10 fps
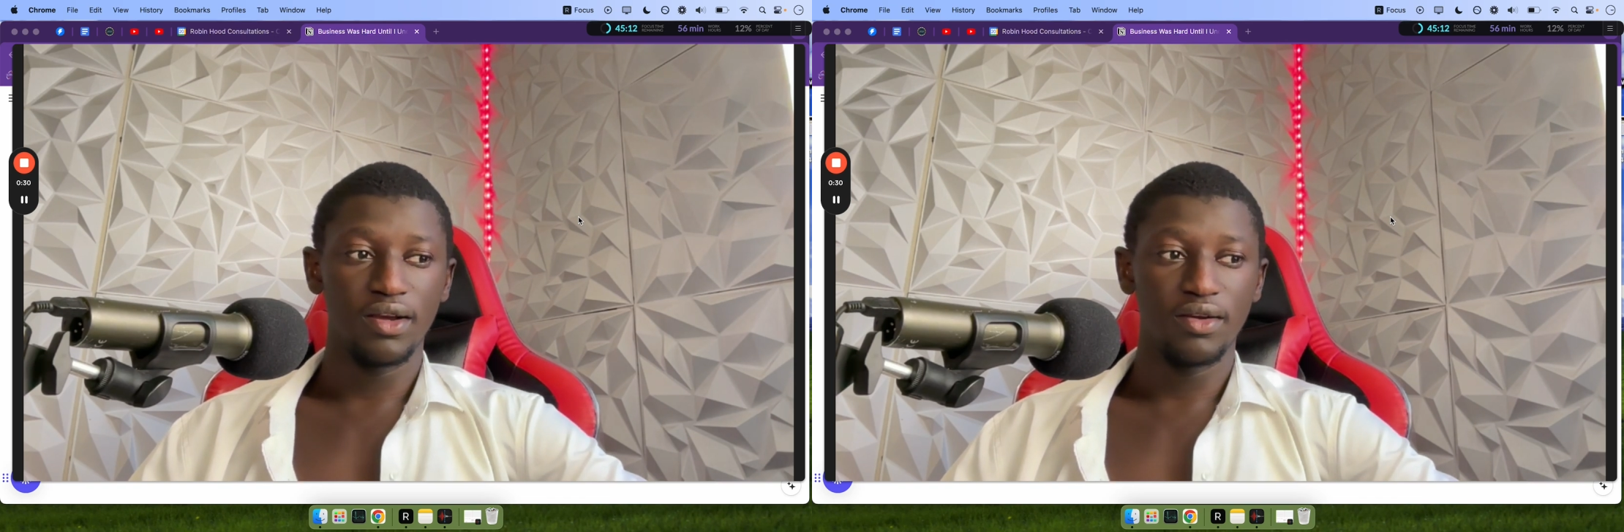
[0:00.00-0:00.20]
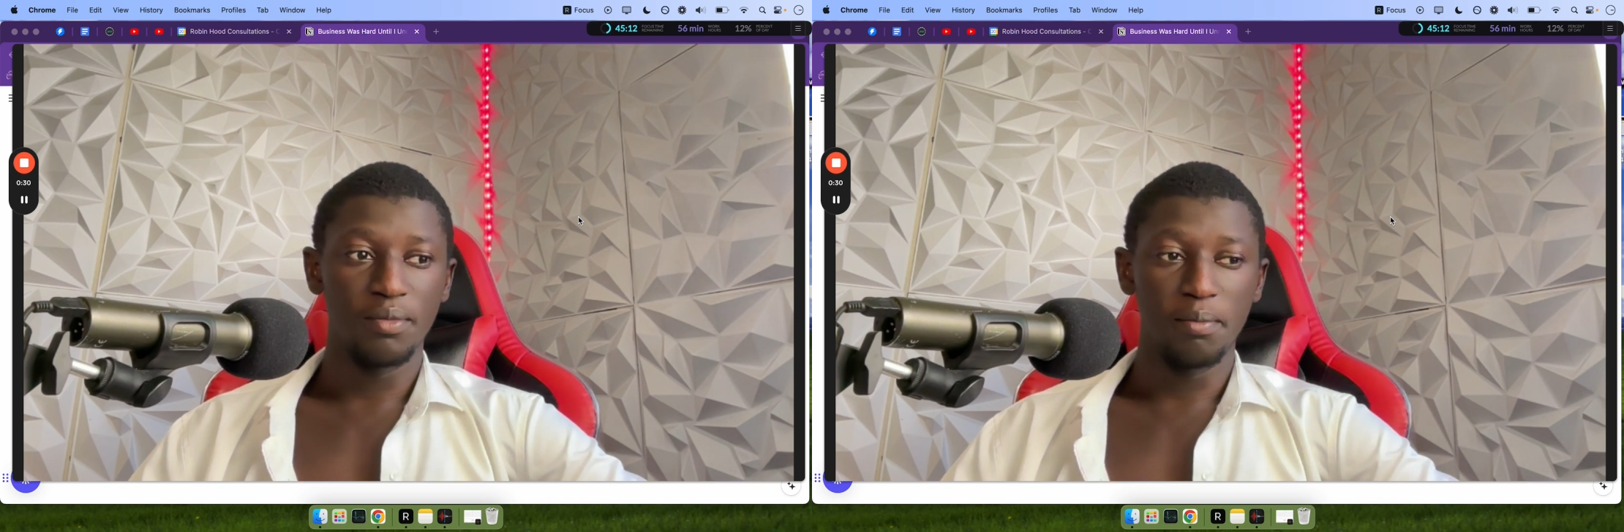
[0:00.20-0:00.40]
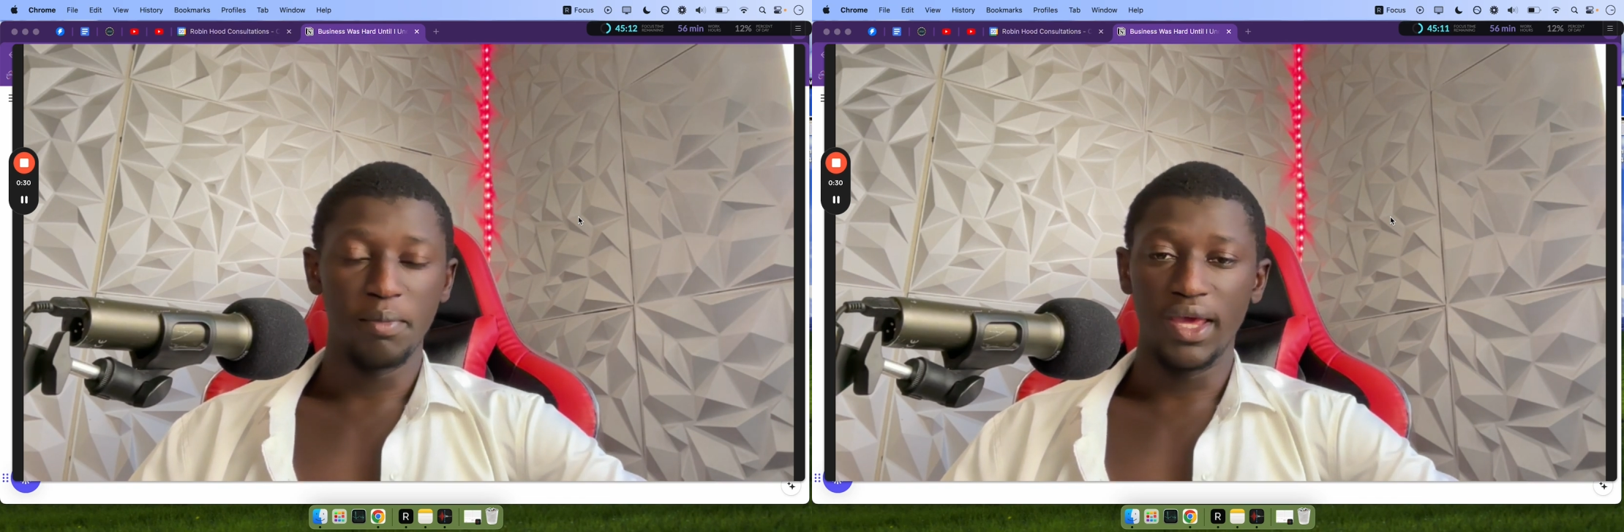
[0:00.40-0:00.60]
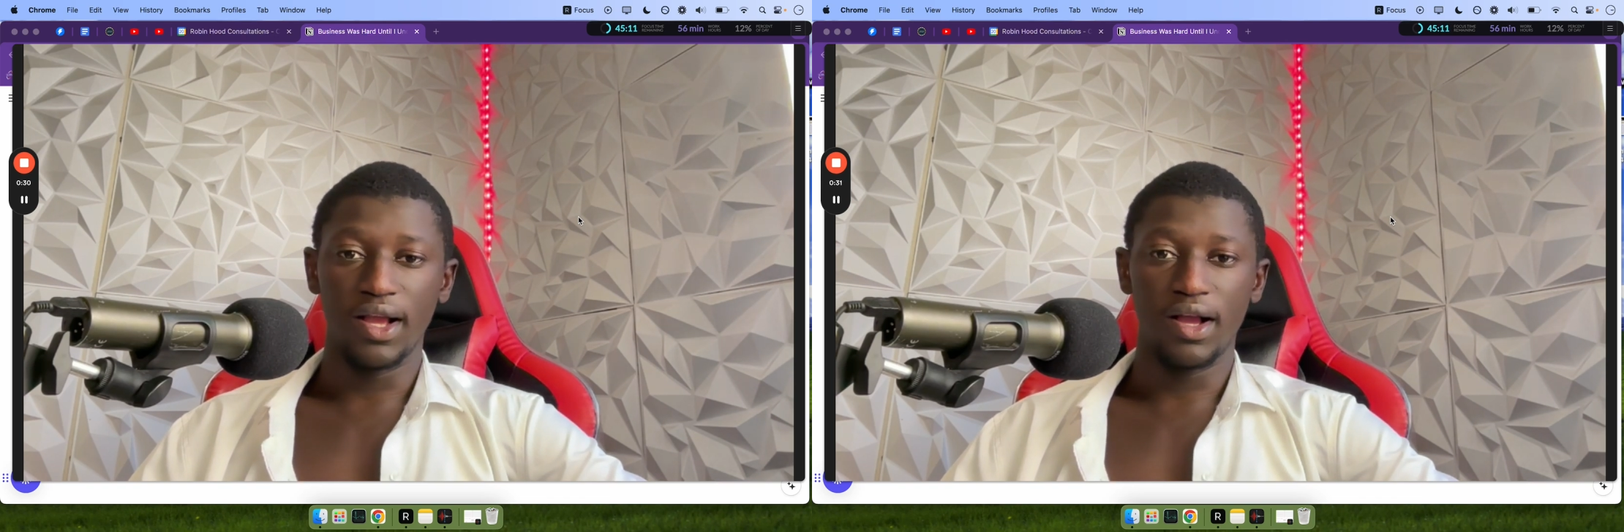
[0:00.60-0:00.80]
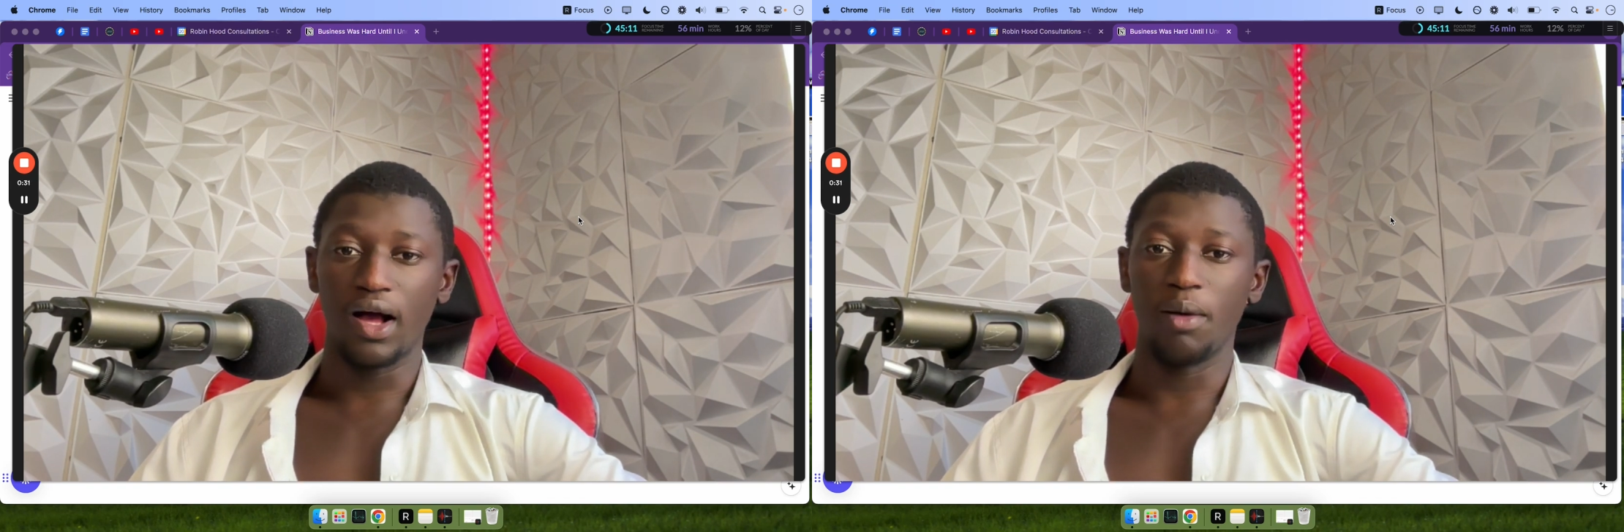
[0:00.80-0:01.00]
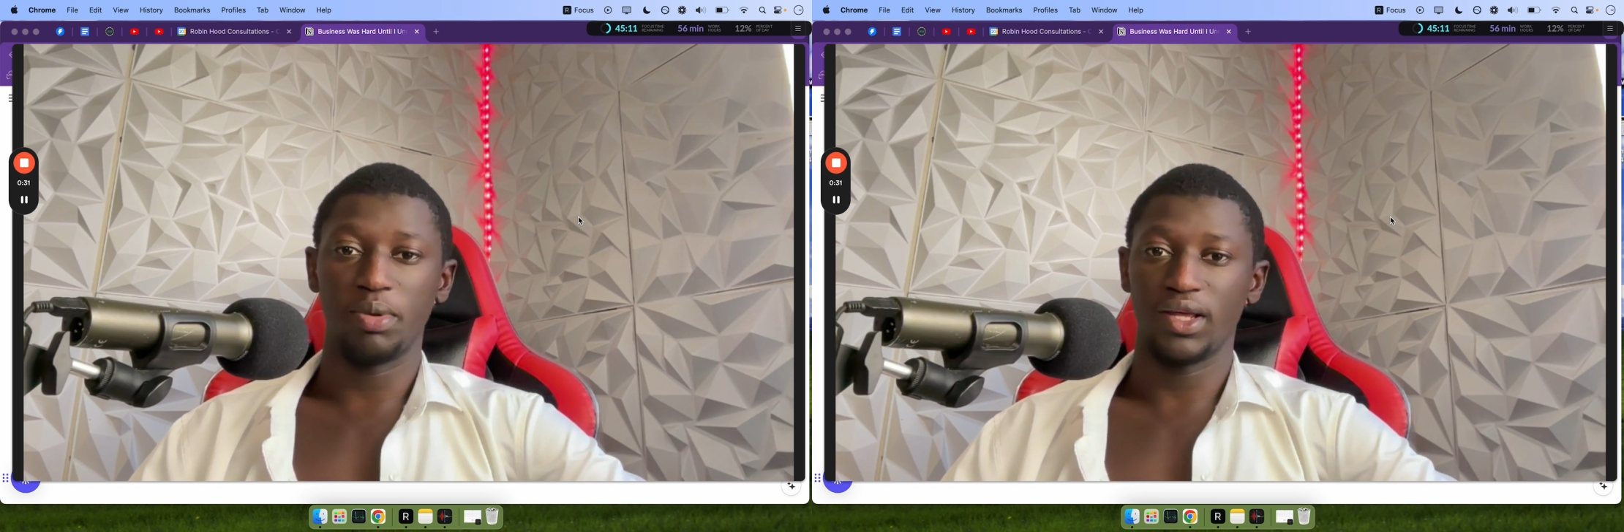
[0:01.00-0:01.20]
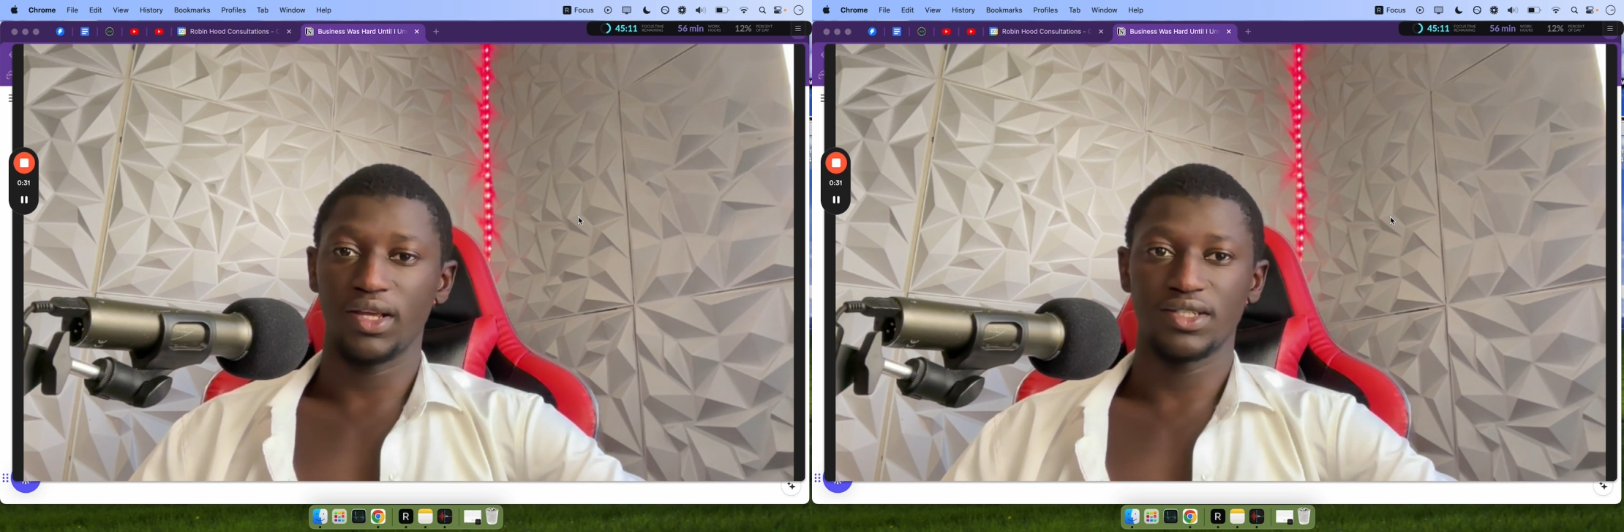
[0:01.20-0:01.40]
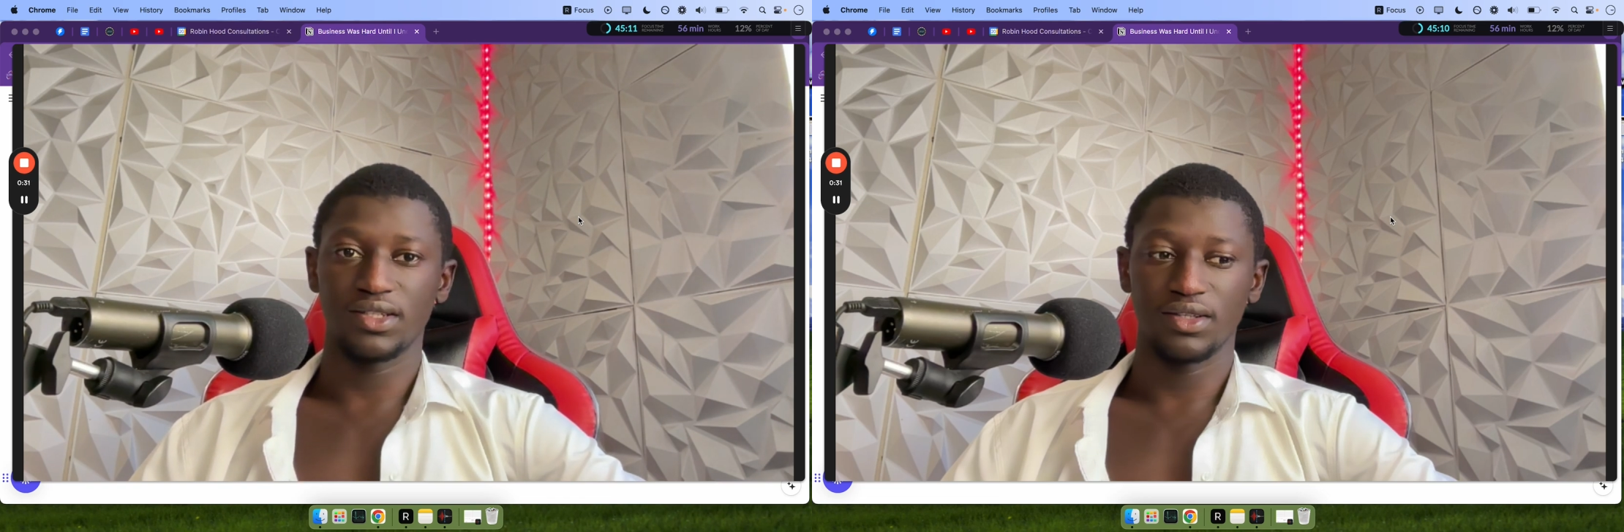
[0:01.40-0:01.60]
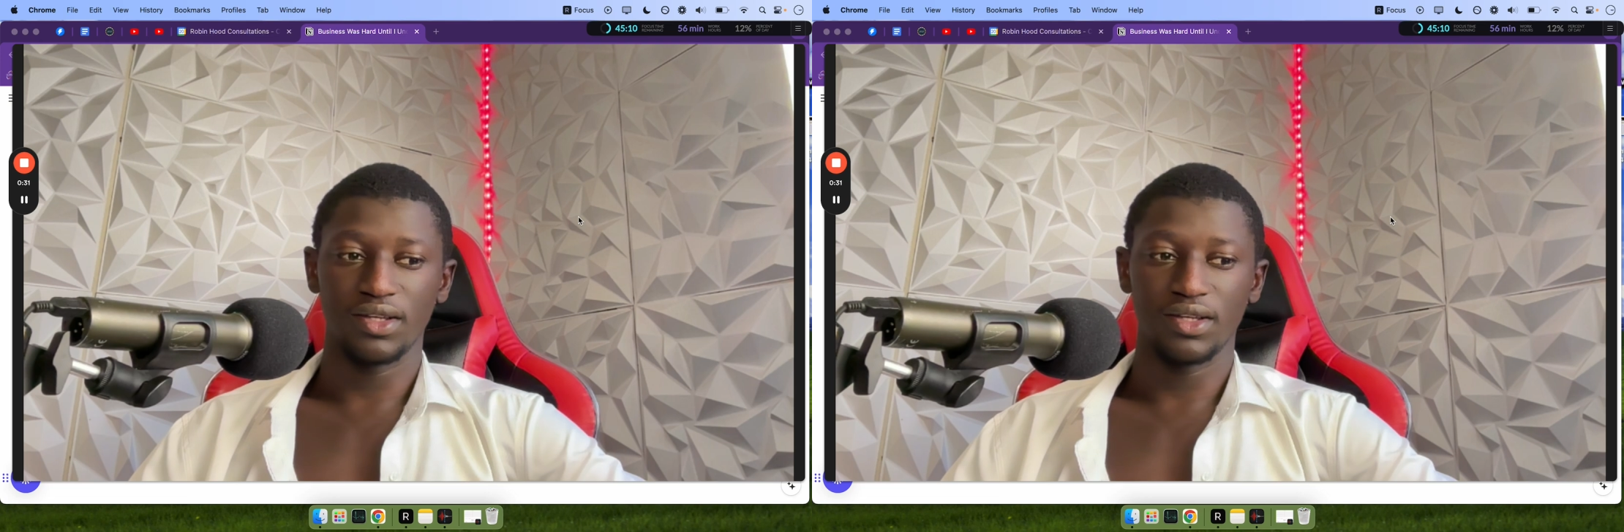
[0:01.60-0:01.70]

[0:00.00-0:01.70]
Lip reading: make complex.